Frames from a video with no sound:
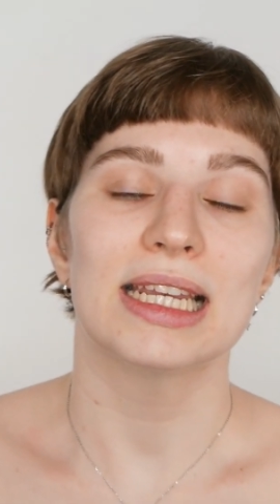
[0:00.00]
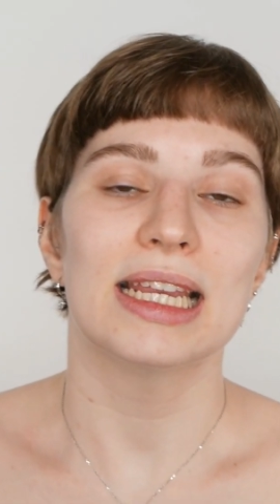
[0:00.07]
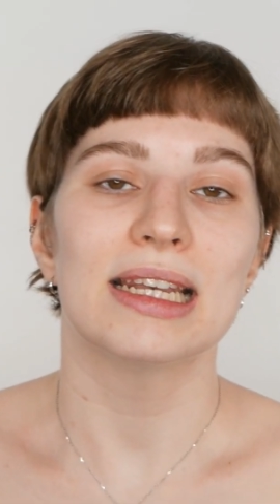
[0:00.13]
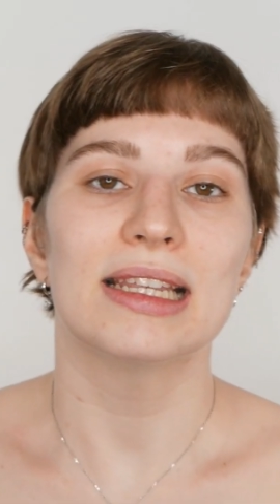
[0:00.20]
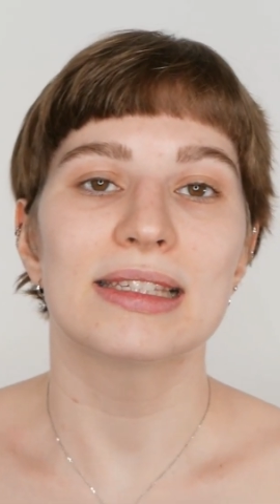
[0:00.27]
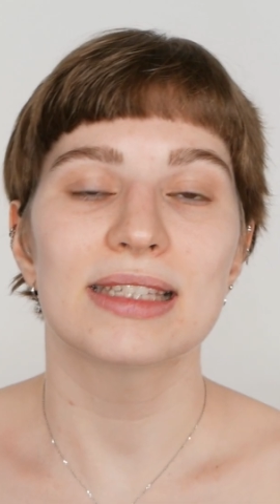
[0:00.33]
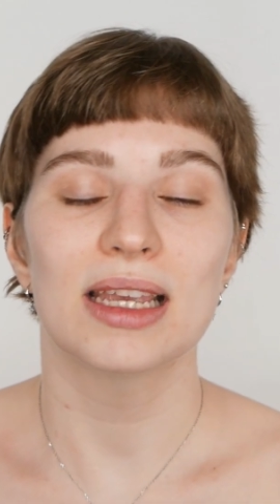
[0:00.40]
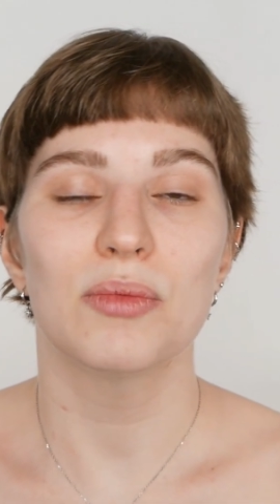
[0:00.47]

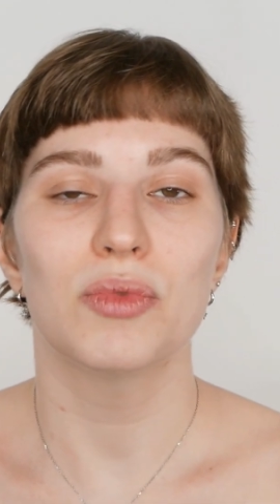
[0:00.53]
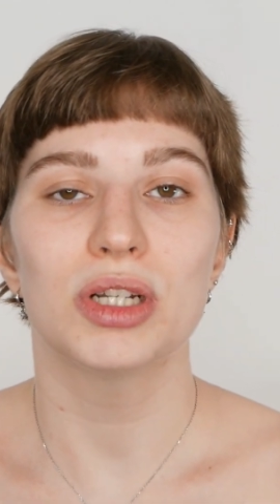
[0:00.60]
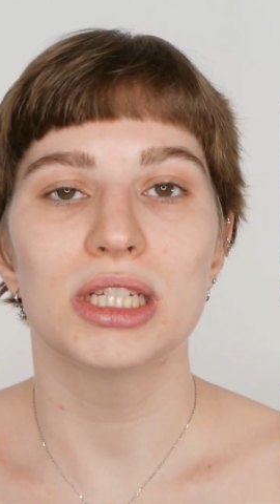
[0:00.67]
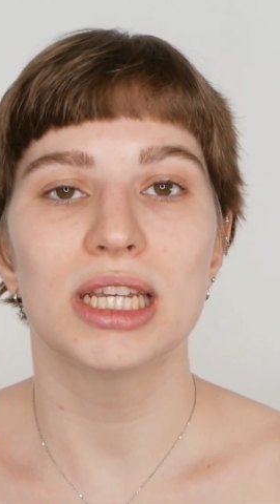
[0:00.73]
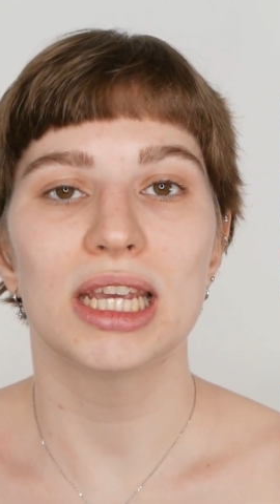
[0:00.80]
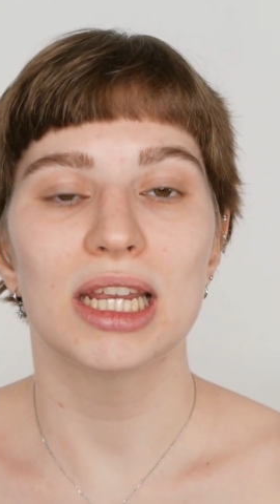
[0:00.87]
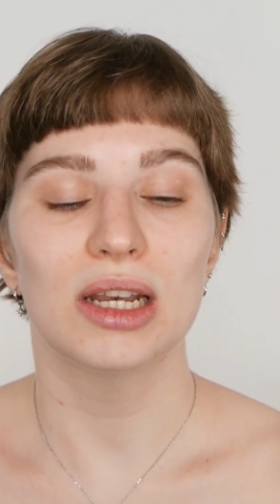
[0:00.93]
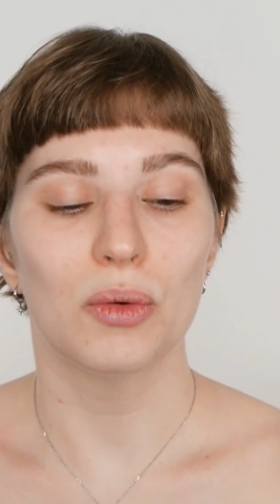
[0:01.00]
in the same
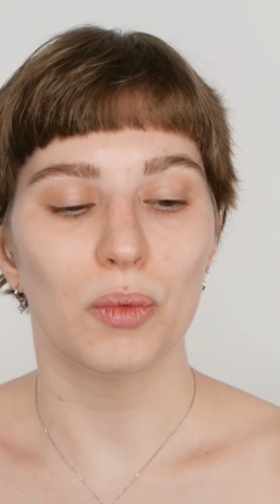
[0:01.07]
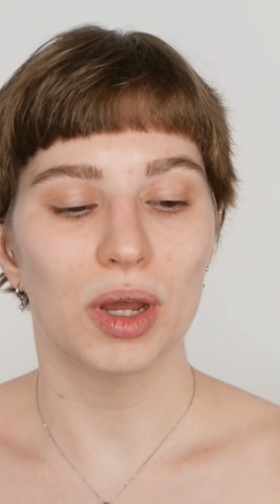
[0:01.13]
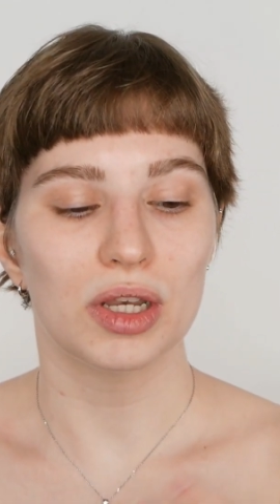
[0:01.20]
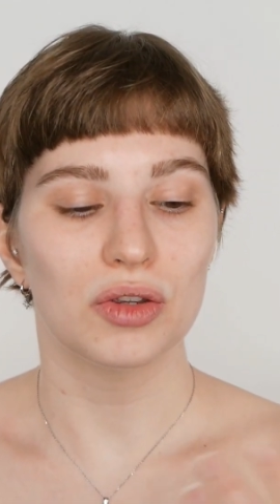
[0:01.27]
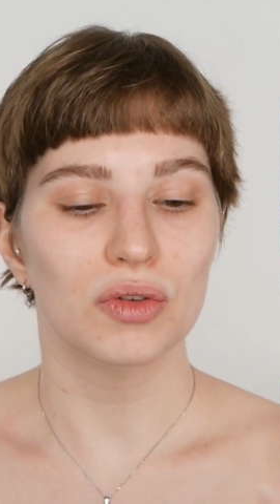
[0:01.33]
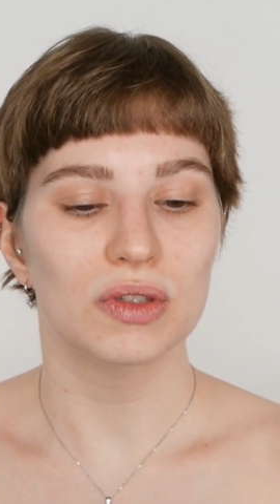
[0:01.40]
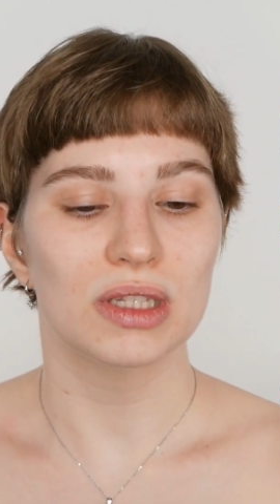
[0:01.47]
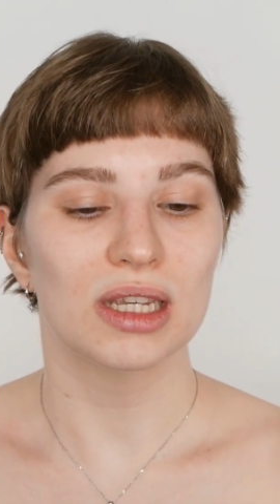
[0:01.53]
routine
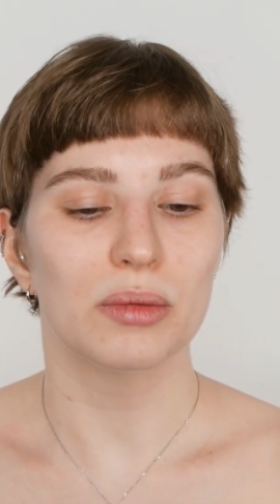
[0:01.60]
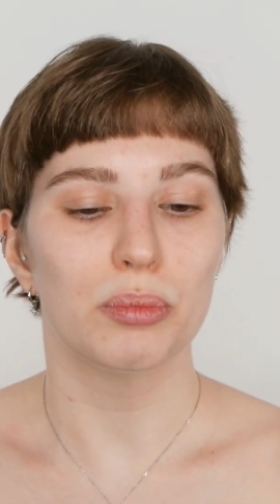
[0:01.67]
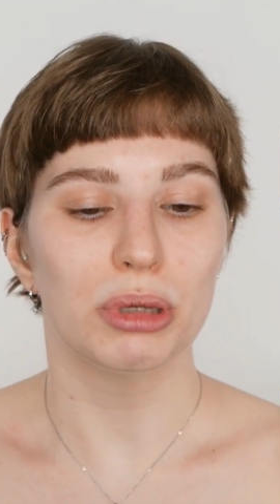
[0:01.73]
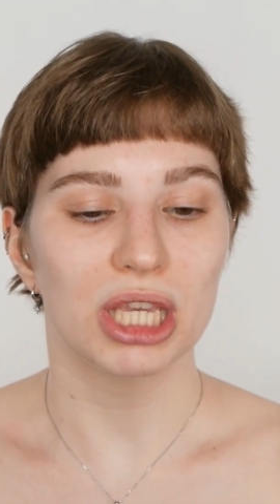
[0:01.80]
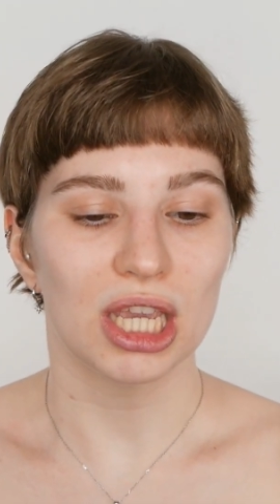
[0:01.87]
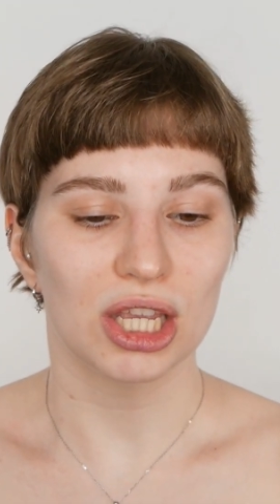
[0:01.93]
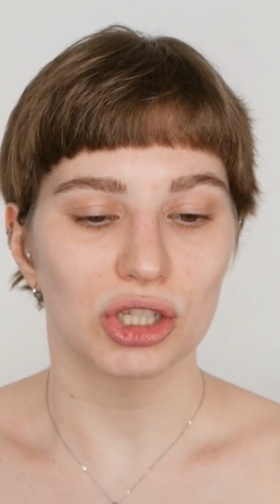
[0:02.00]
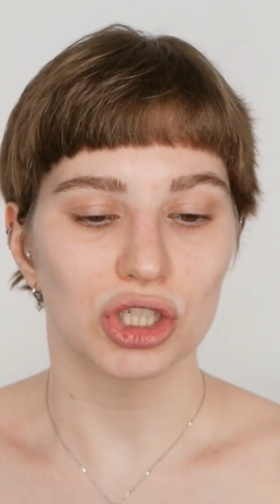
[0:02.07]
when using
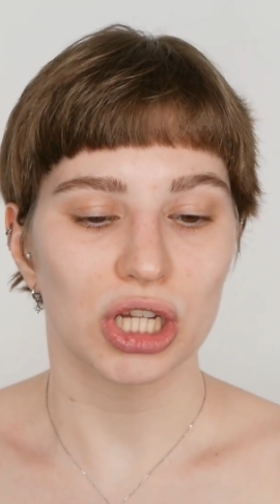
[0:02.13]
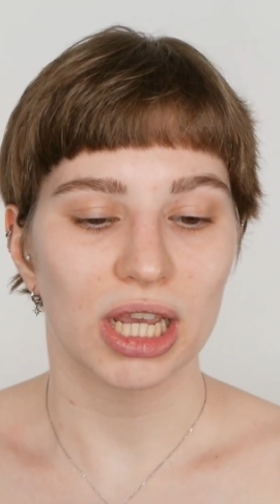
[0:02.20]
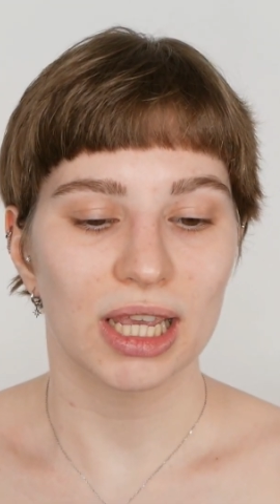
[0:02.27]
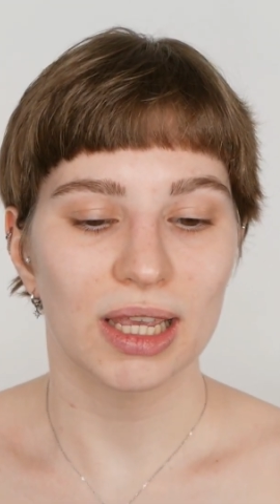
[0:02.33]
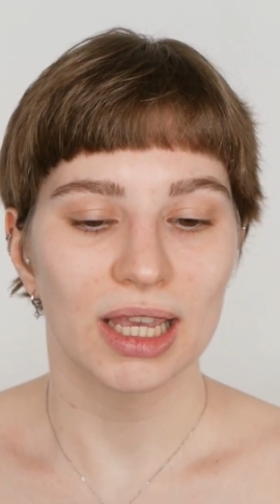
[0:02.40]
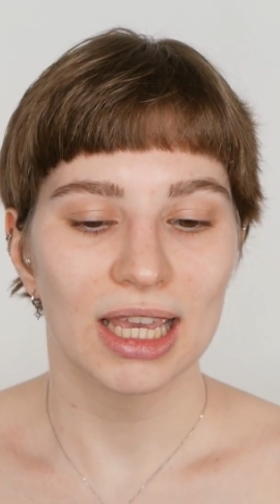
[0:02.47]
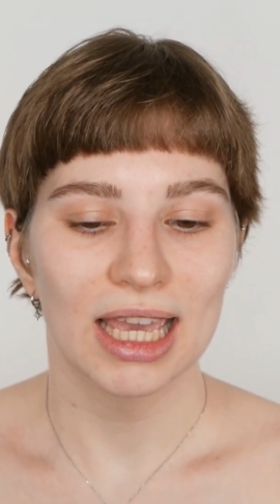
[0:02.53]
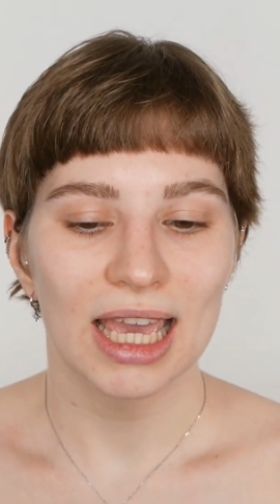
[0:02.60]
BHA?
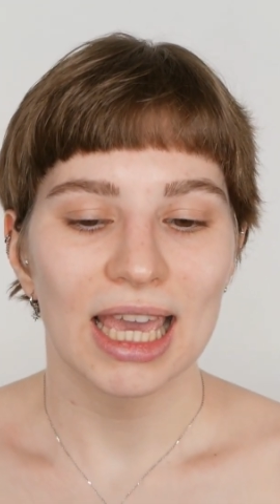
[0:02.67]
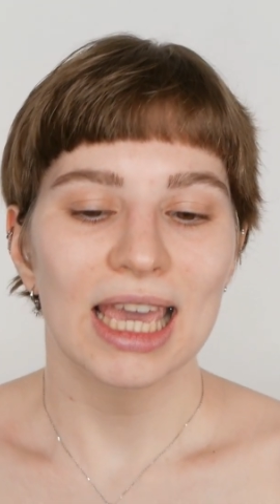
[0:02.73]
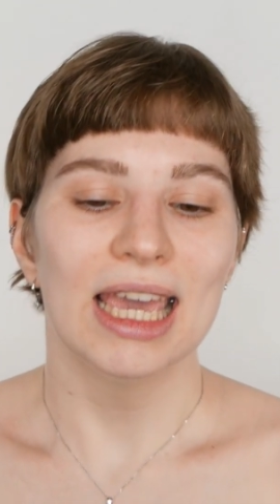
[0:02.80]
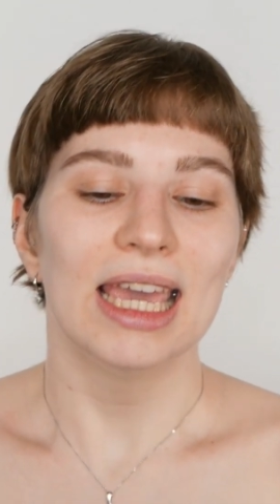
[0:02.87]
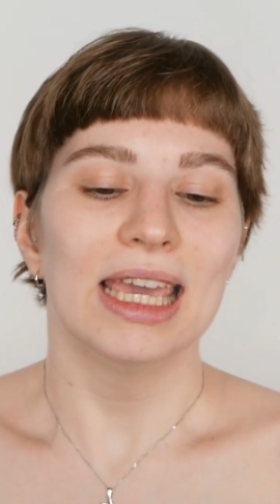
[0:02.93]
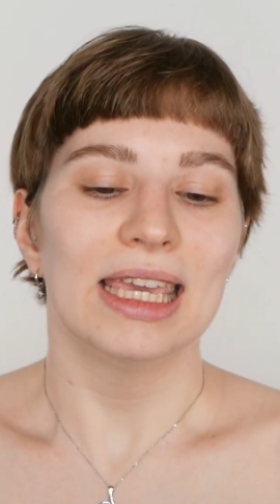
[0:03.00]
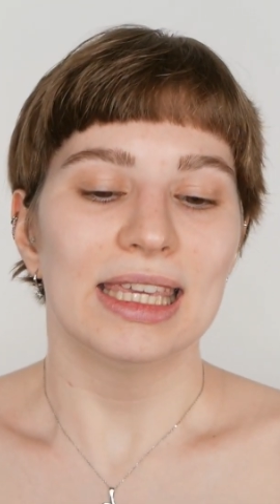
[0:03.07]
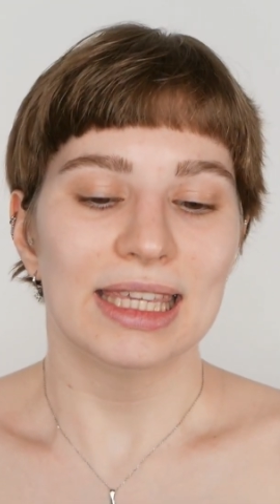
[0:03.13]

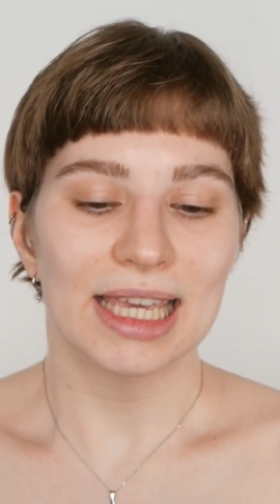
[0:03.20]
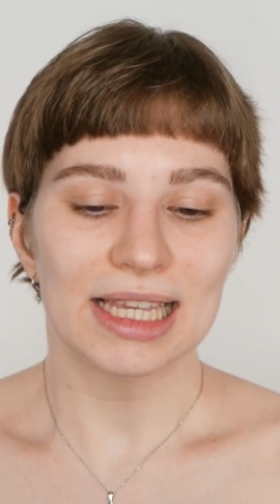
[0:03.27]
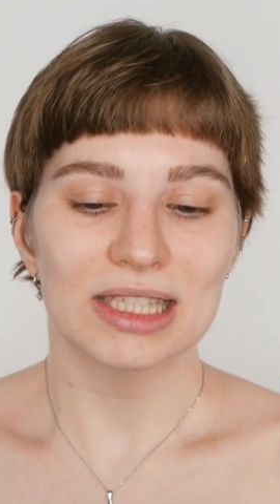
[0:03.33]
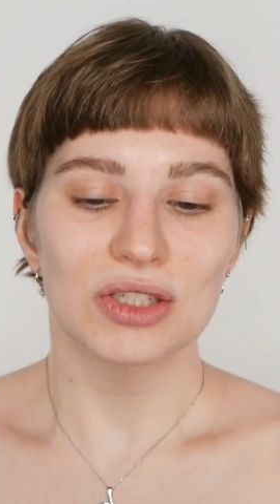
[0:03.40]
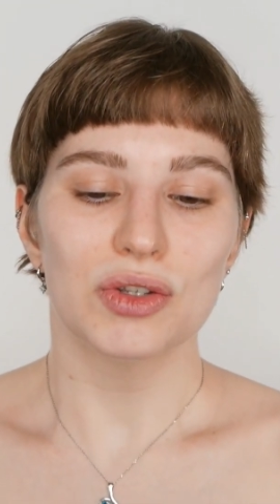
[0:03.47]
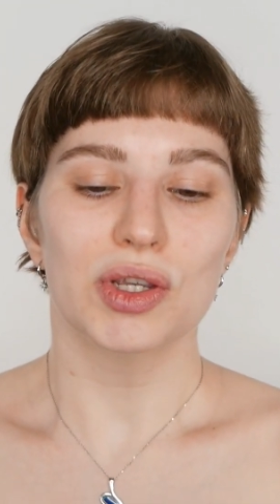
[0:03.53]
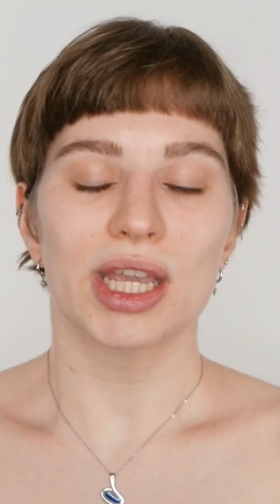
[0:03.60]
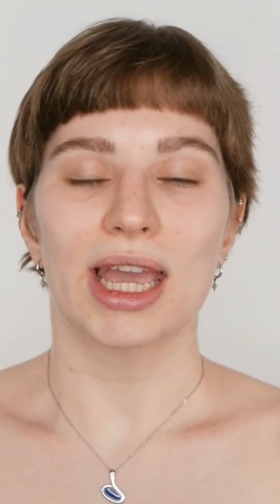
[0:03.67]

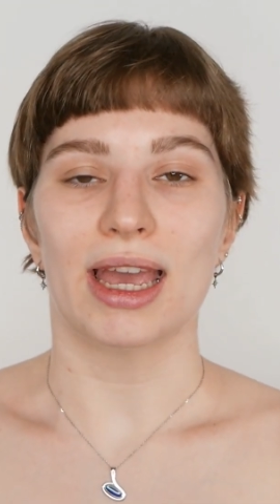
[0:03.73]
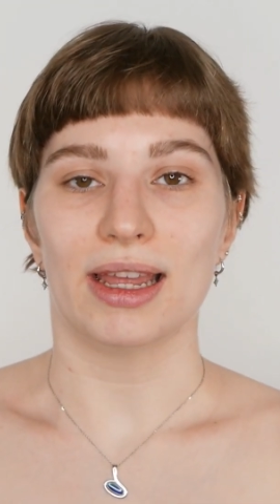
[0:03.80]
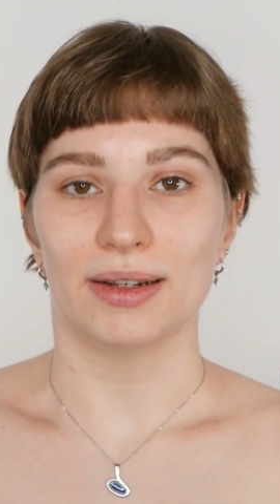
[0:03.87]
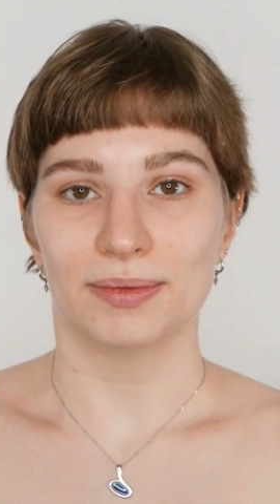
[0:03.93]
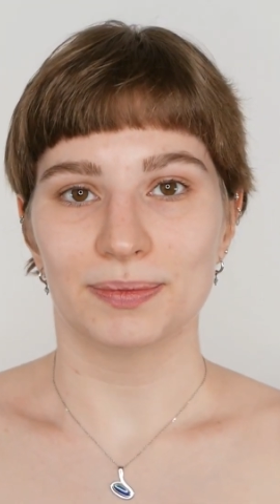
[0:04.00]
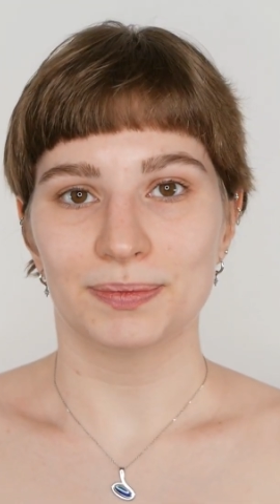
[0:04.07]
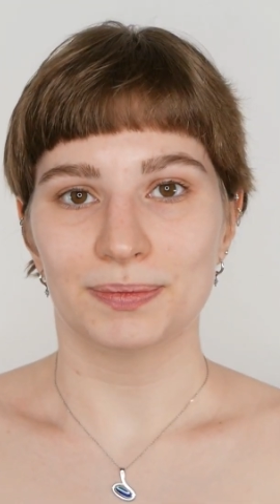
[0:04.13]
Yes, you can.